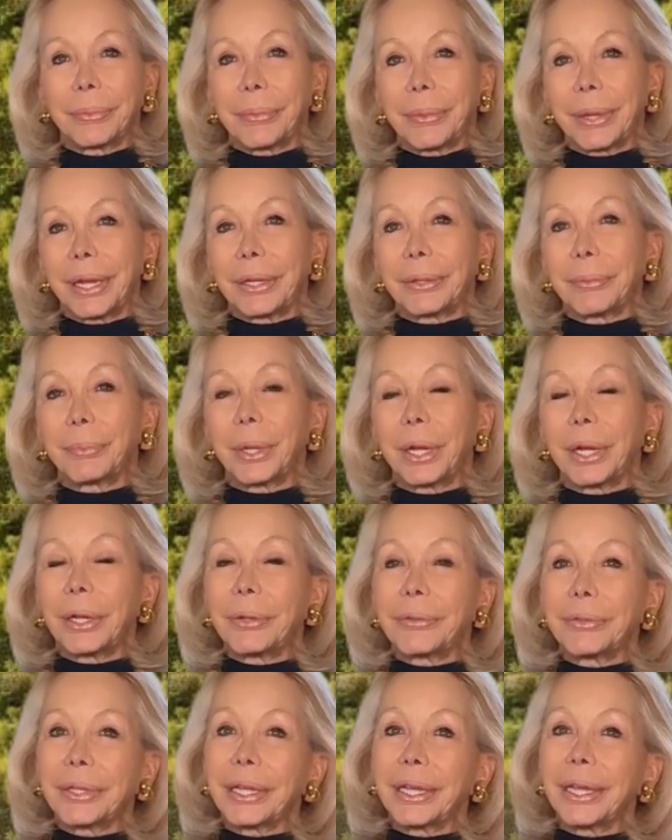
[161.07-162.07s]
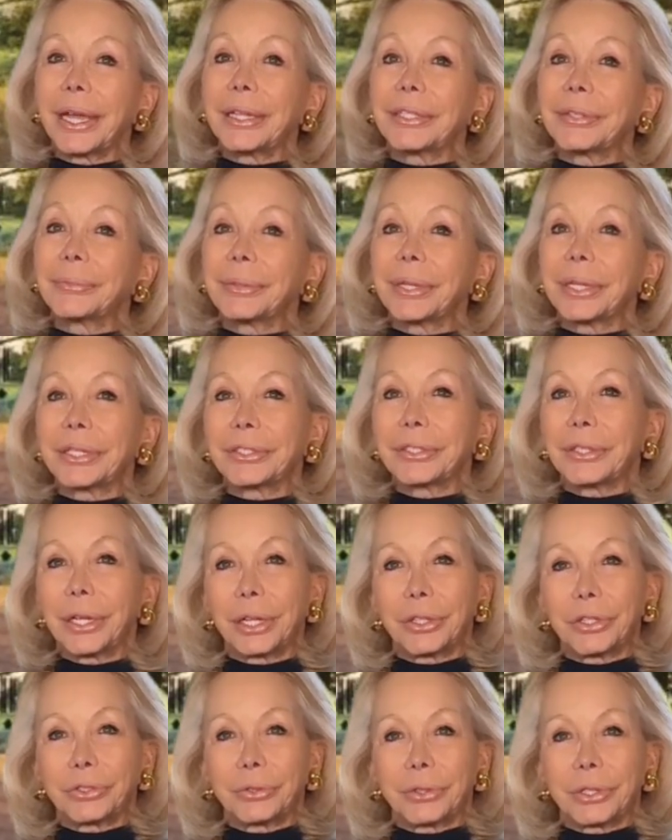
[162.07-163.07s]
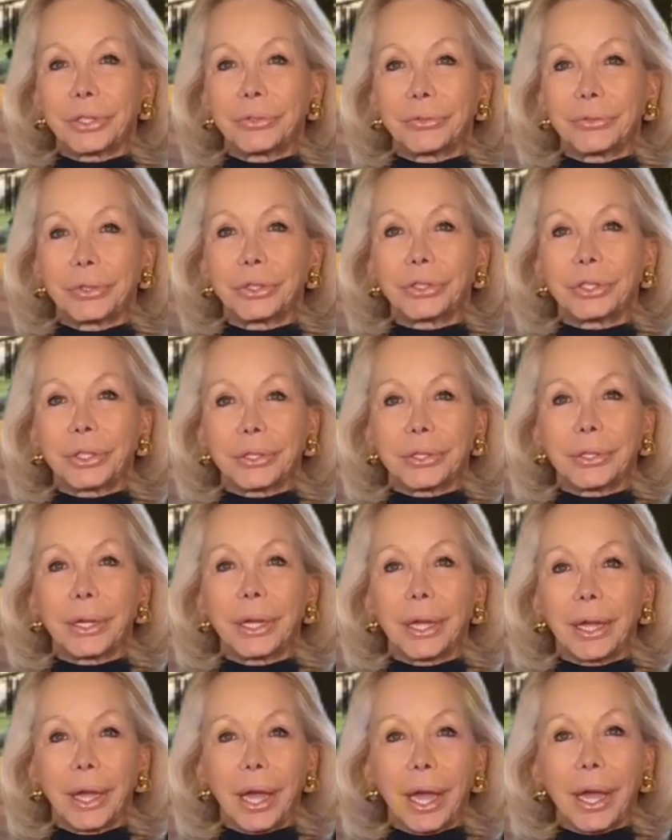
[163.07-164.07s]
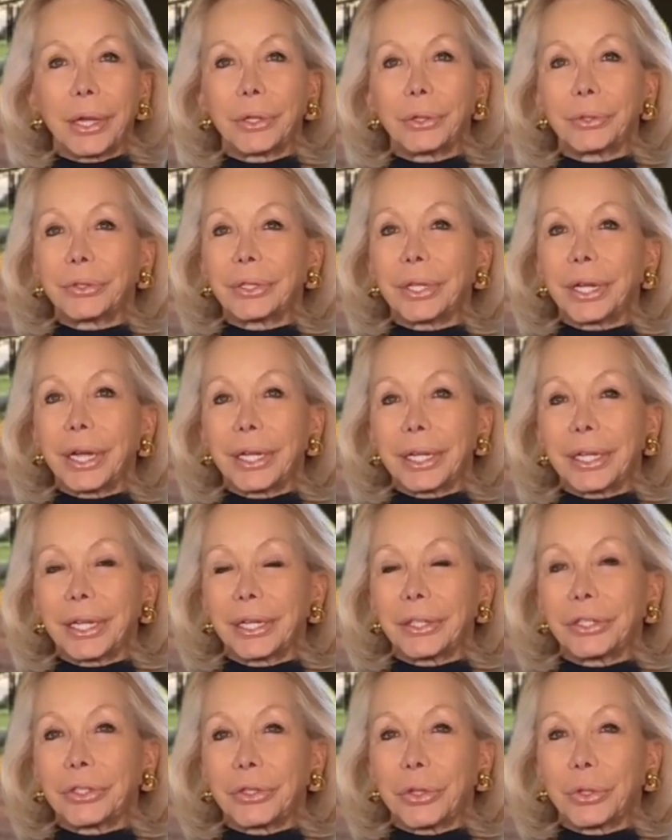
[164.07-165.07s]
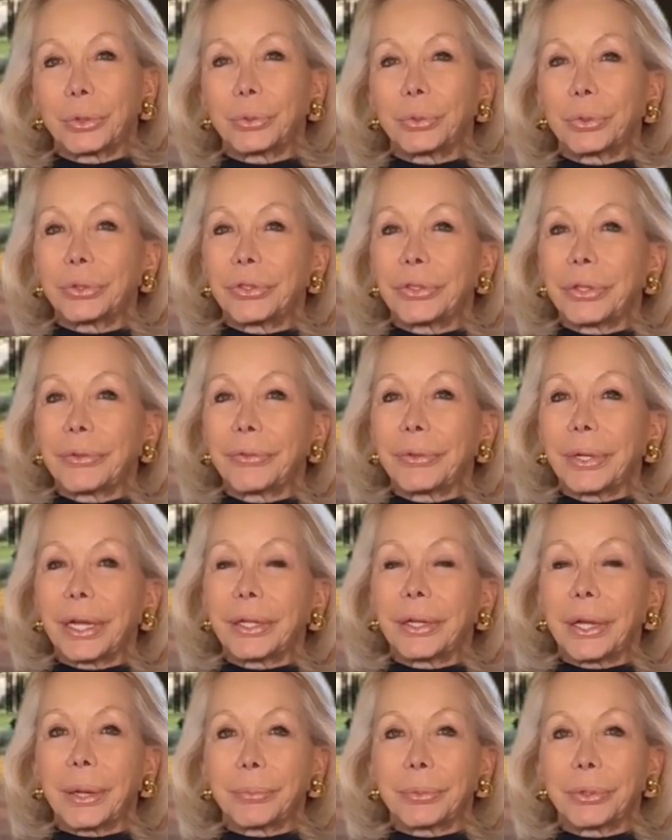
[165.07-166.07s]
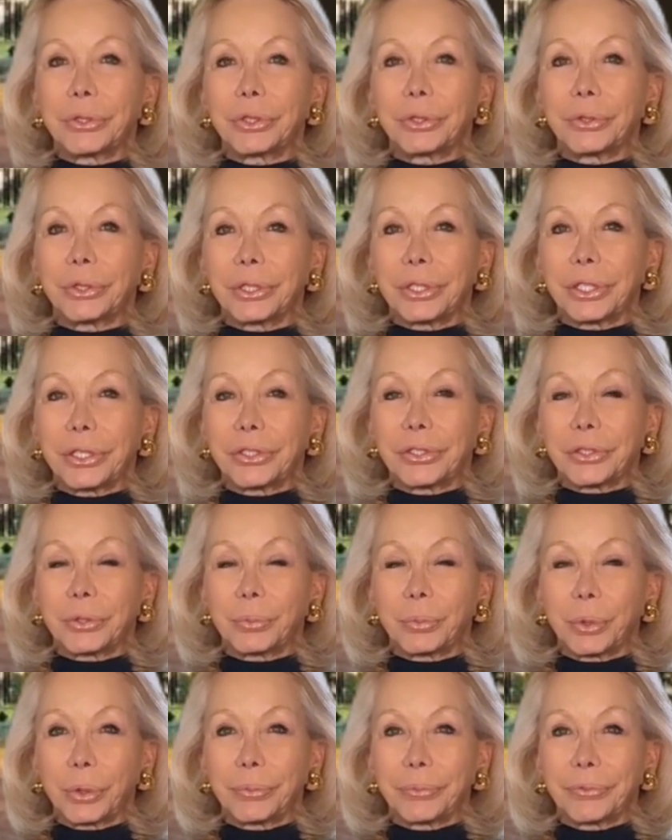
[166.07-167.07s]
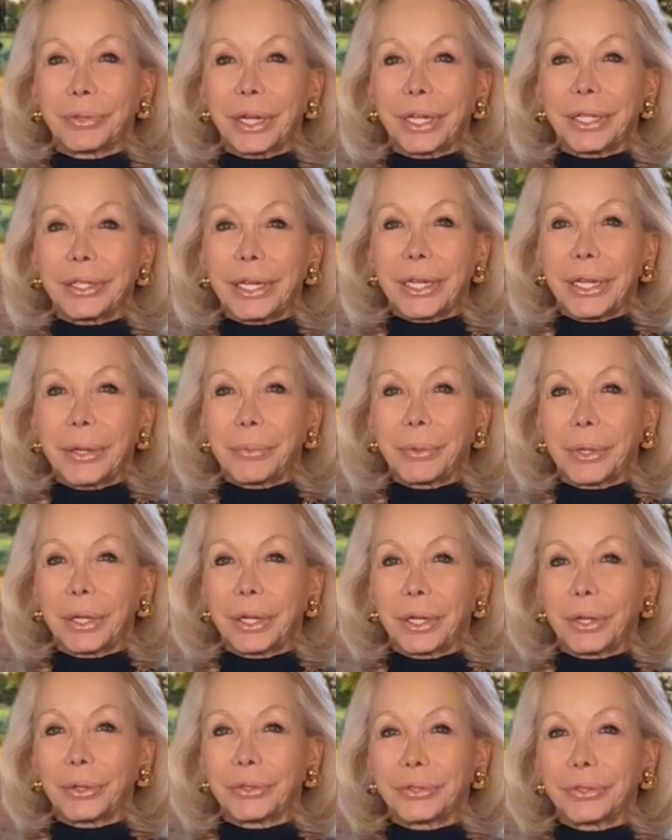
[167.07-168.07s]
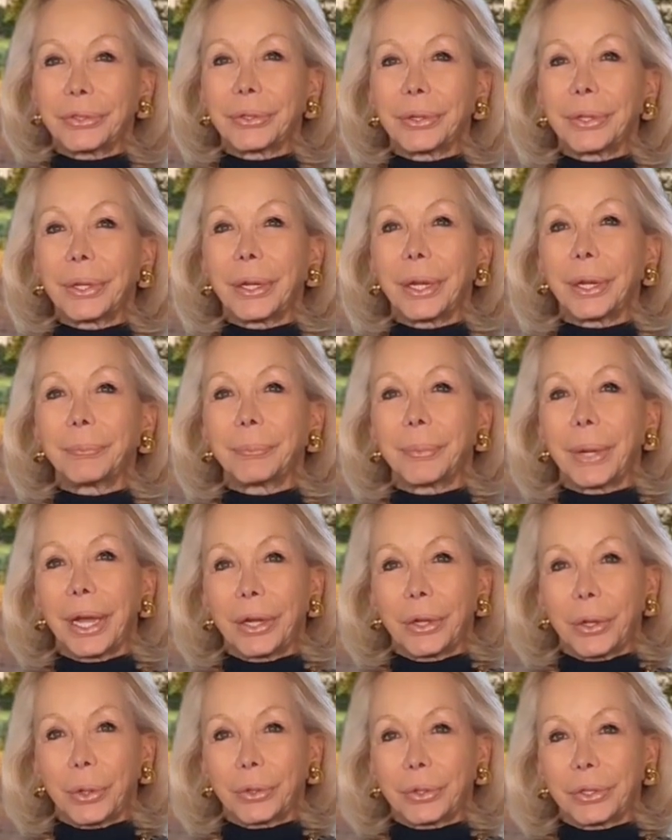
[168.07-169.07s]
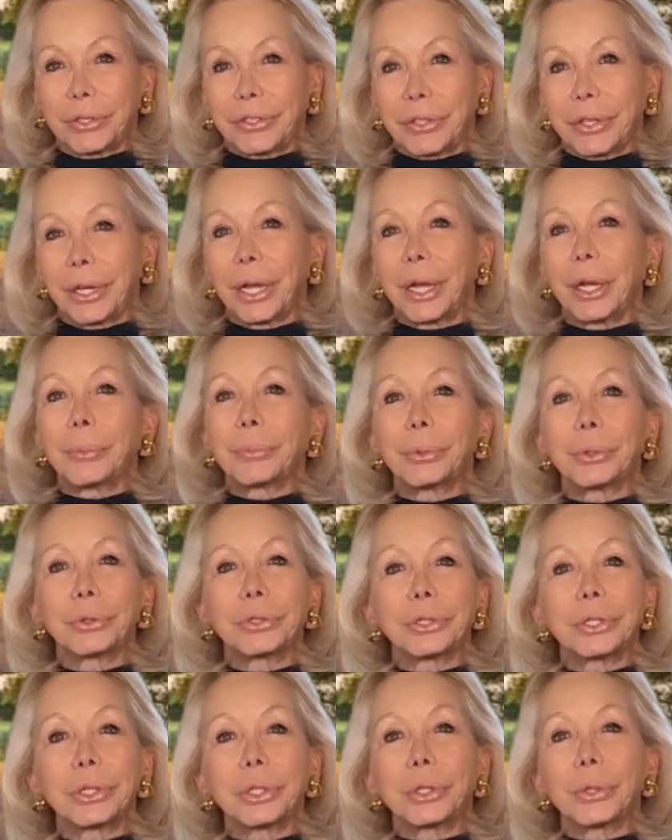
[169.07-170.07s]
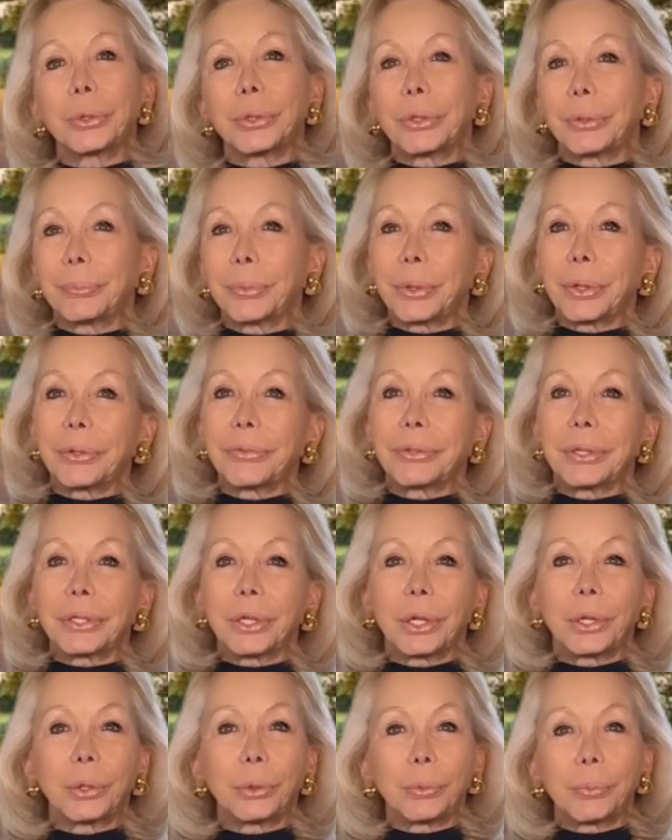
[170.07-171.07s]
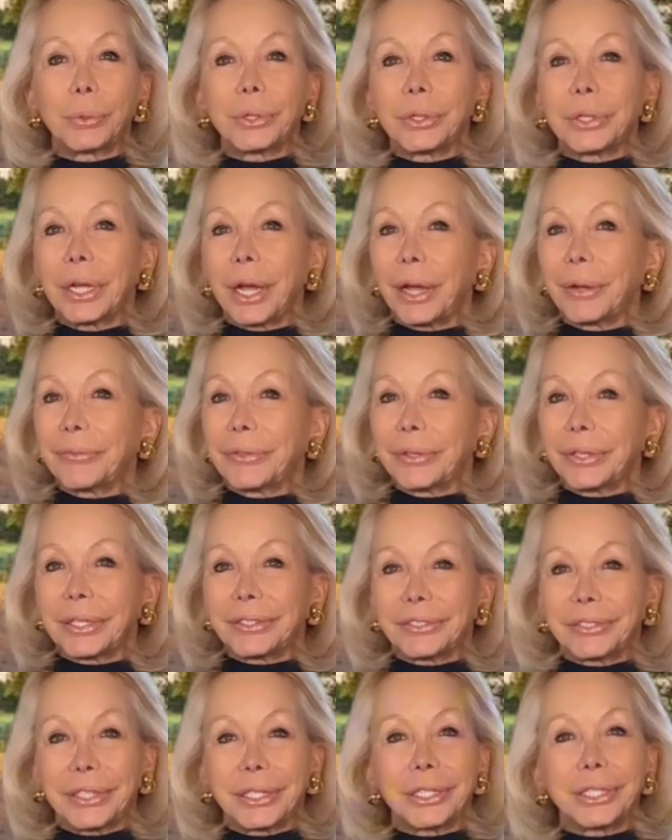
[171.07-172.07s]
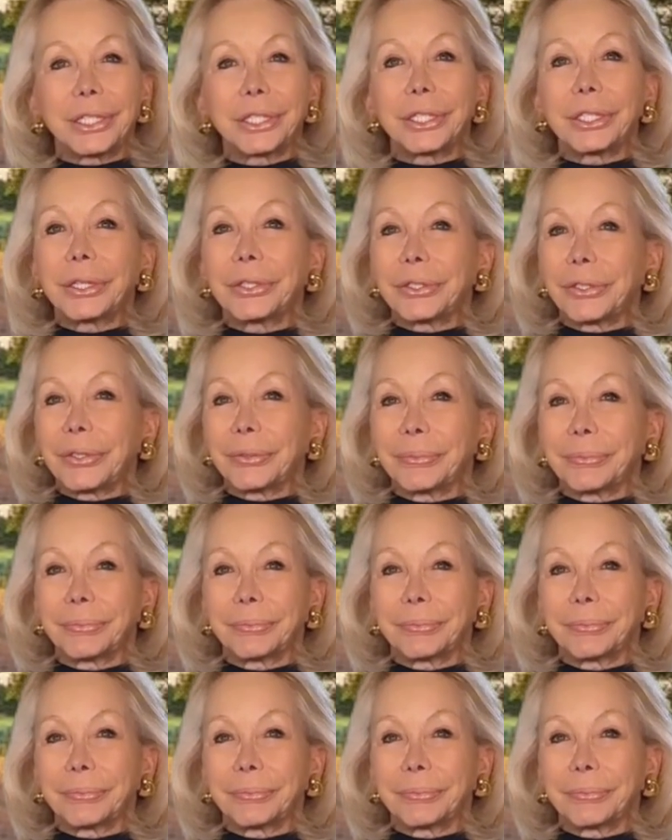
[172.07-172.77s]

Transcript: As part of eXp's luxury division, I use cutting-edge tools to find opportunities you won't find anywhere else. My goal is to help you secure the perfect home with confidence and ease.